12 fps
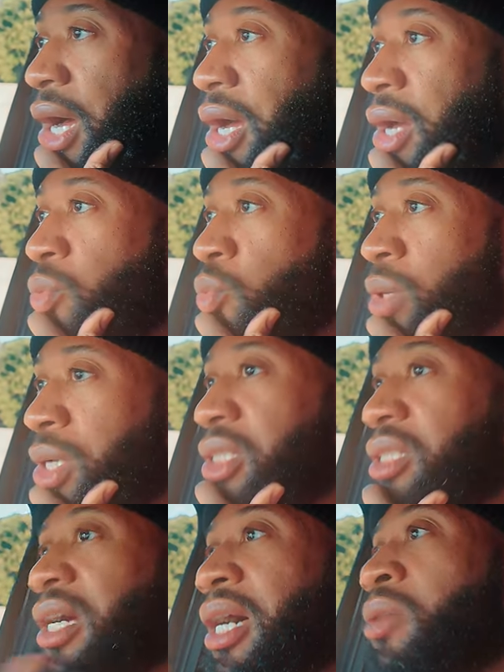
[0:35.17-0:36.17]
I
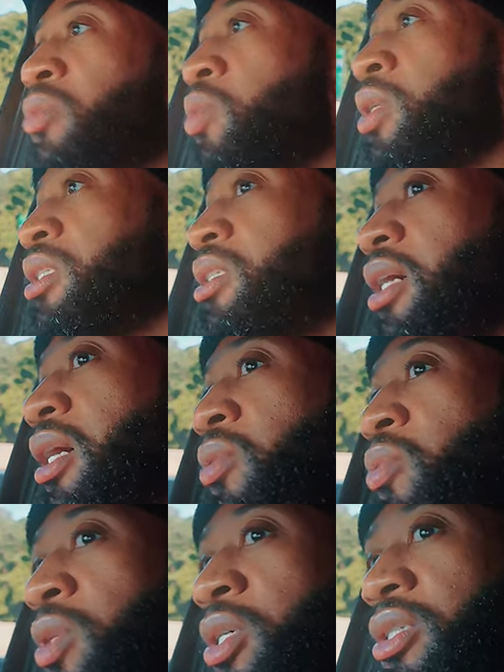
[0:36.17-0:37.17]
wish, I wish, I
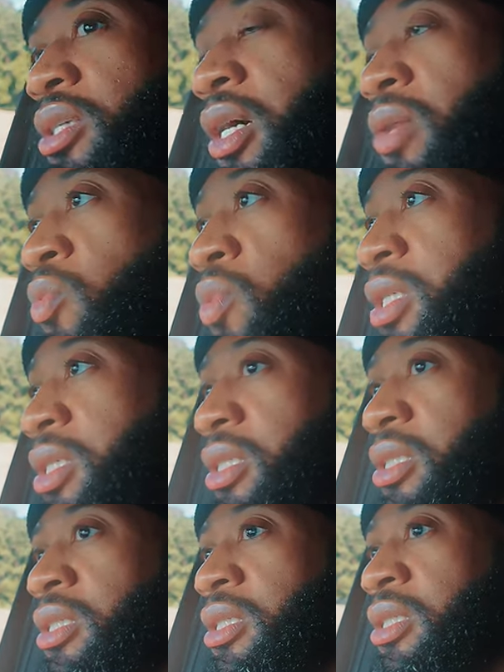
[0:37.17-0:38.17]
wish, I
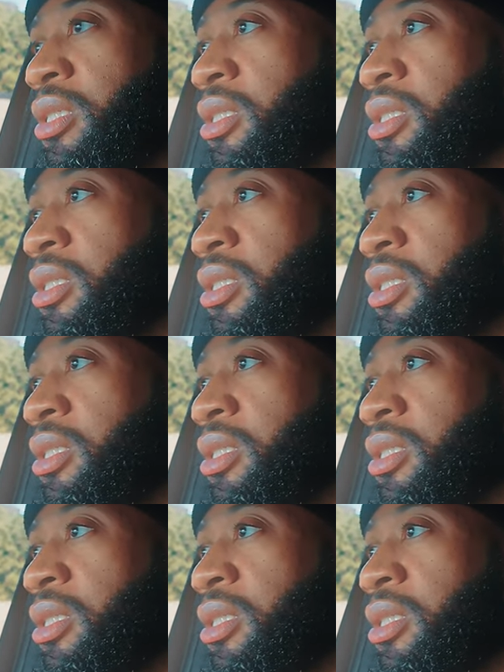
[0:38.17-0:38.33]
wish